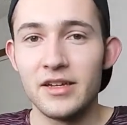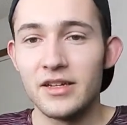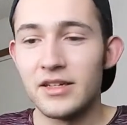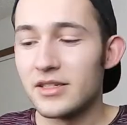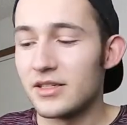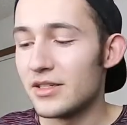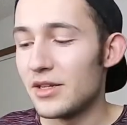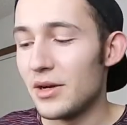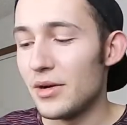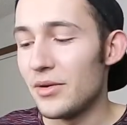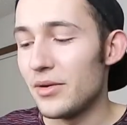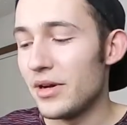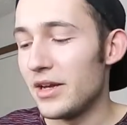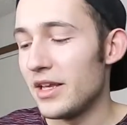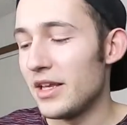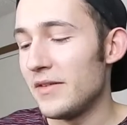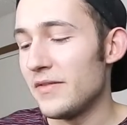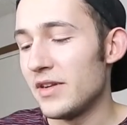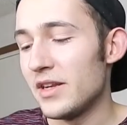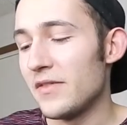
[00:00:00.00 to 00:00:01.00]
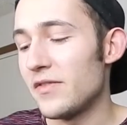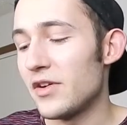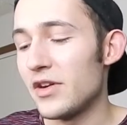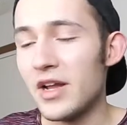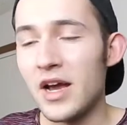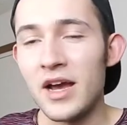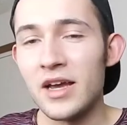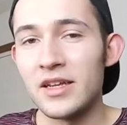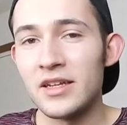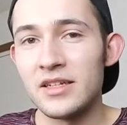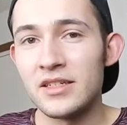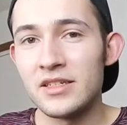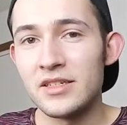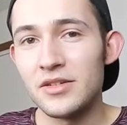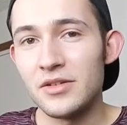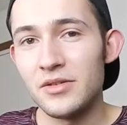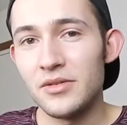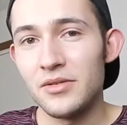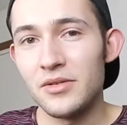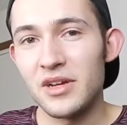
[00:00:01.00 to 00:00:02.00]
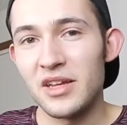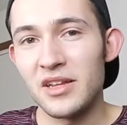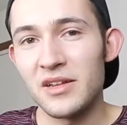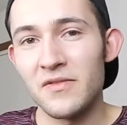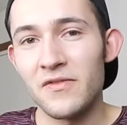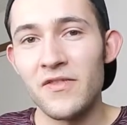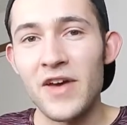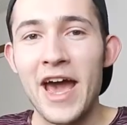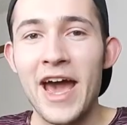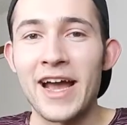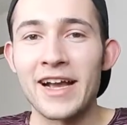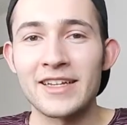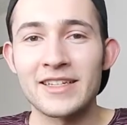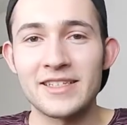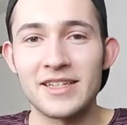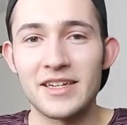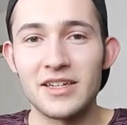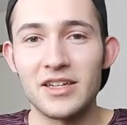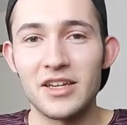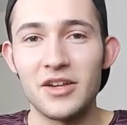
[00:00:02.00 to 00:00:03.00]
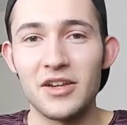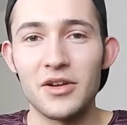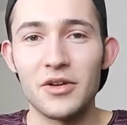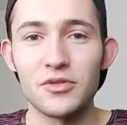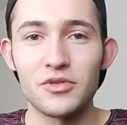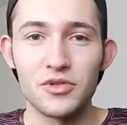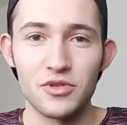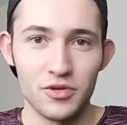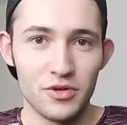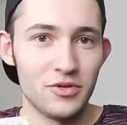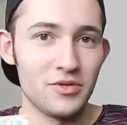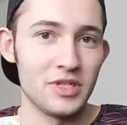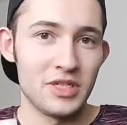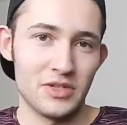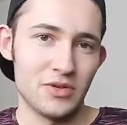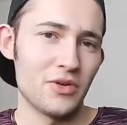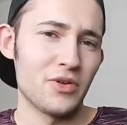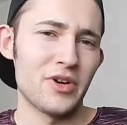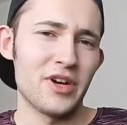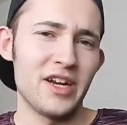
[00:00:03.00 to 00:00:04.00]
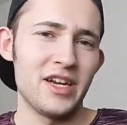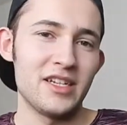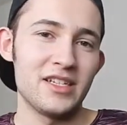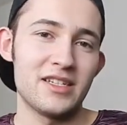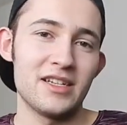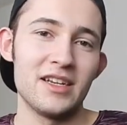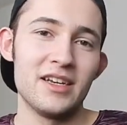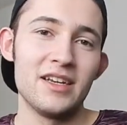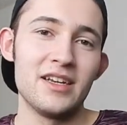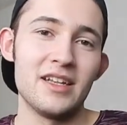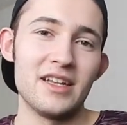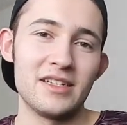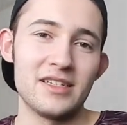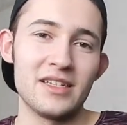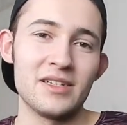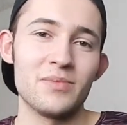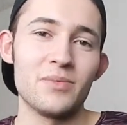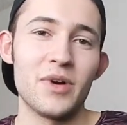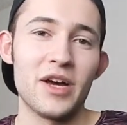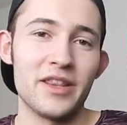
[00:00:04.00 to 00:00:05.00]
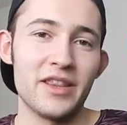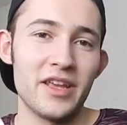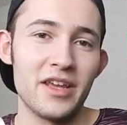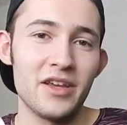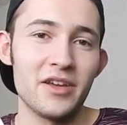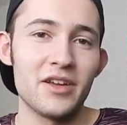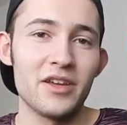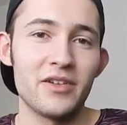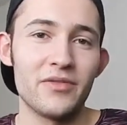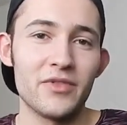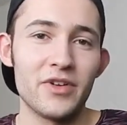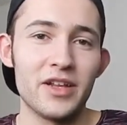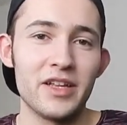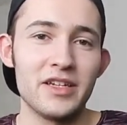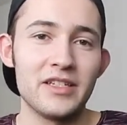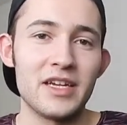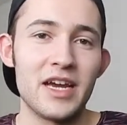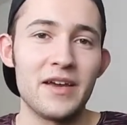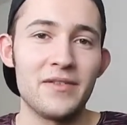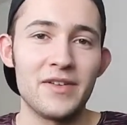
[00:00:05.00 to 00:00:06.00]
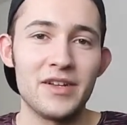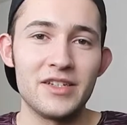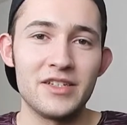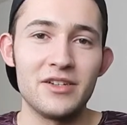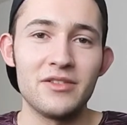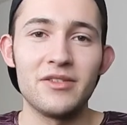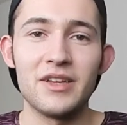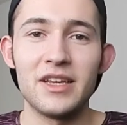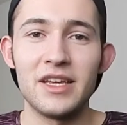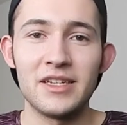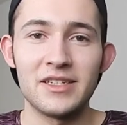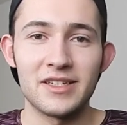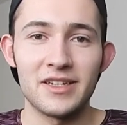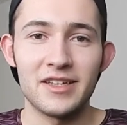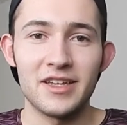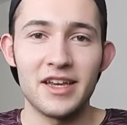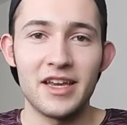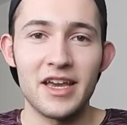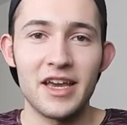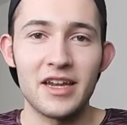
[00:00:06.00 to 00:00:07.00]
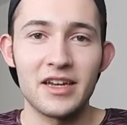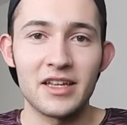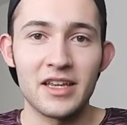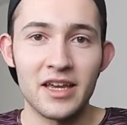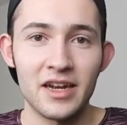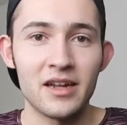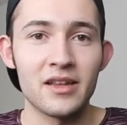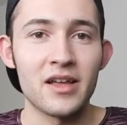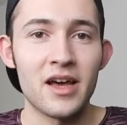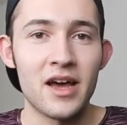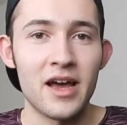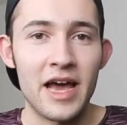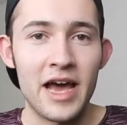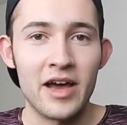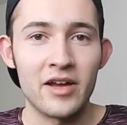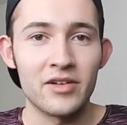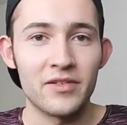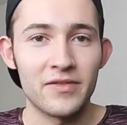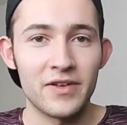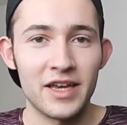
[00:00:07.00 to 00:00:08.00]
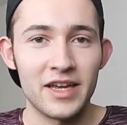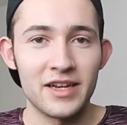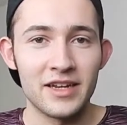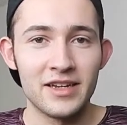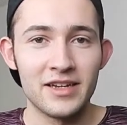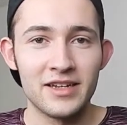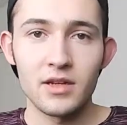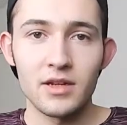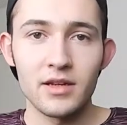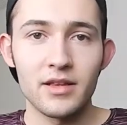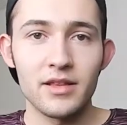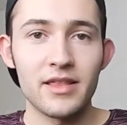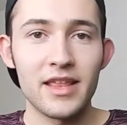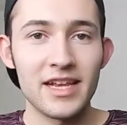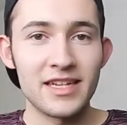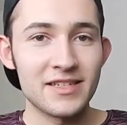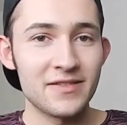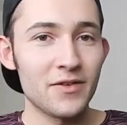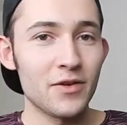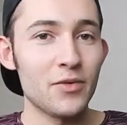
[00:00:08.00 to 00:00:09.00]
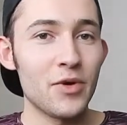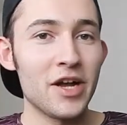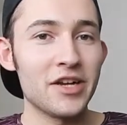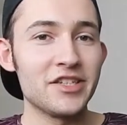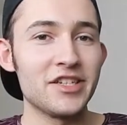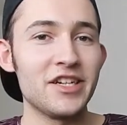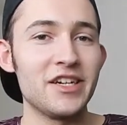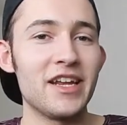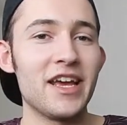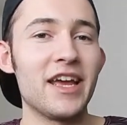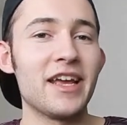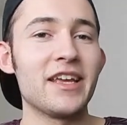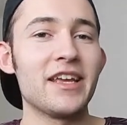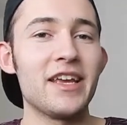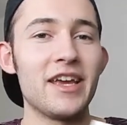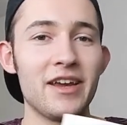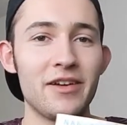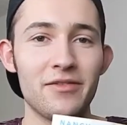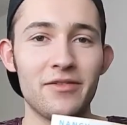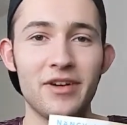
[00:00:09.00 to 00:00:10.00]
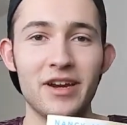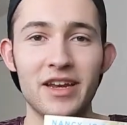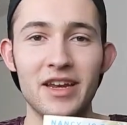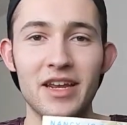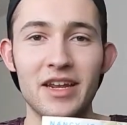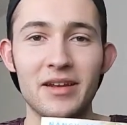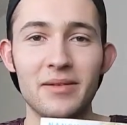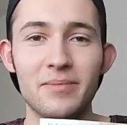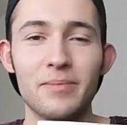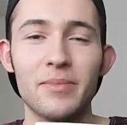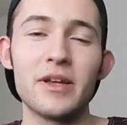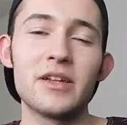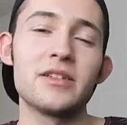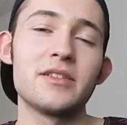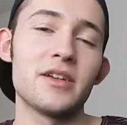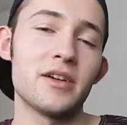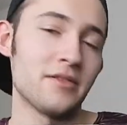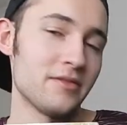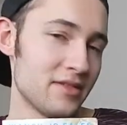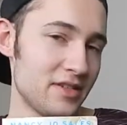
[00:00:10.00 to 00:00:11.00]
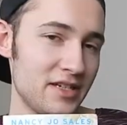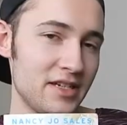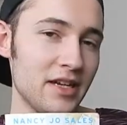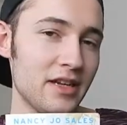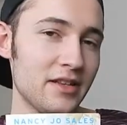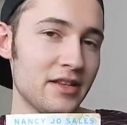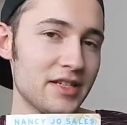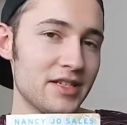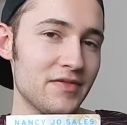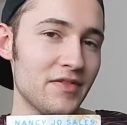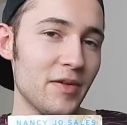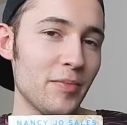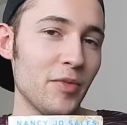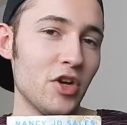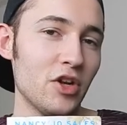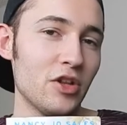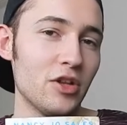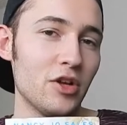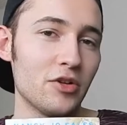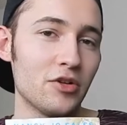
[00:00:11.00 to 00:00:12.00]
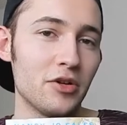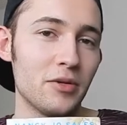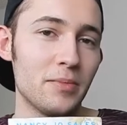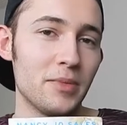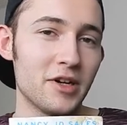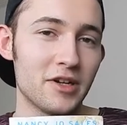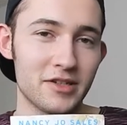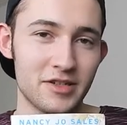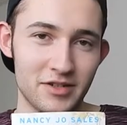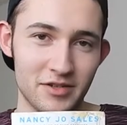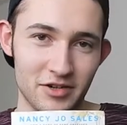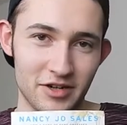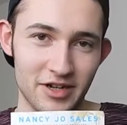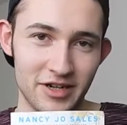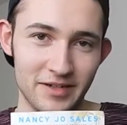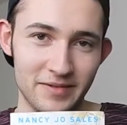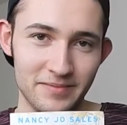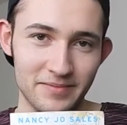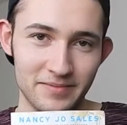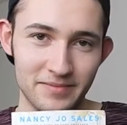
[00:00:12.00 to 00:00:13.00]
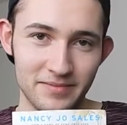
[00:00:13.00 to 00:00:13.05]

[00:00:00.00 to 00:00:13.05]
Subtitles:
So even if you're not into facts and, you know, true stories, this is one that you can really dive into easily and get a lot out of it. Thanks for watching, and get reading, but don't steal this from your local bookstore.